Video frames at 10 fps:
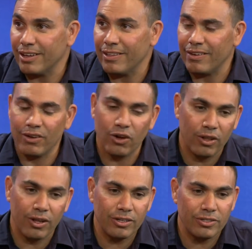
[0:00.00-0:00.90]
So there are a lot
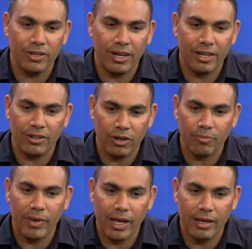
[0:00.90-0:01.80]
of those, a lot
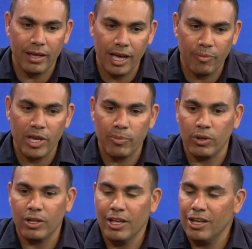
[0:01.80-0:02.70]
of our
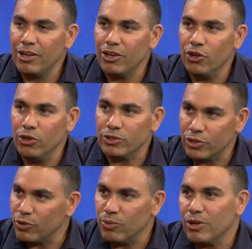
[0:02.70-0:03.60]
people who
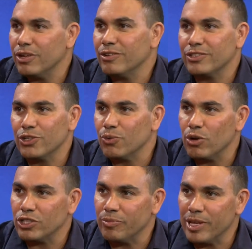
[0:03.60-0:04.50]
still
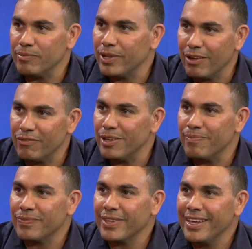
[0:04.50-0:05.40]
worship him, love him,